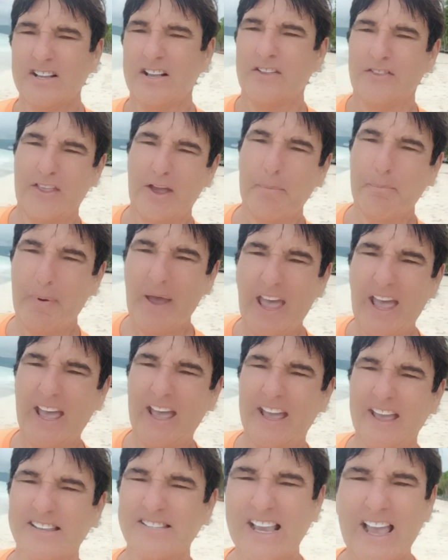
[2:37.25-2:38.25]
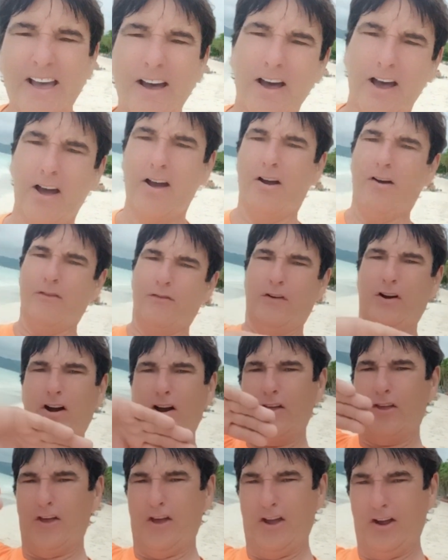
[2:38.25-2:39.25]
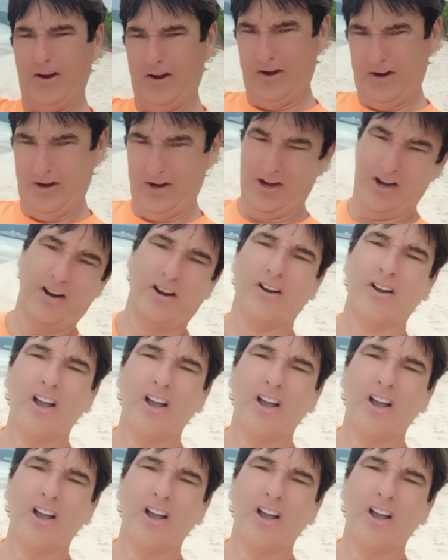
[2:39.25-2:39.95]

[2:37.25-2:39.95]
the beds, everything.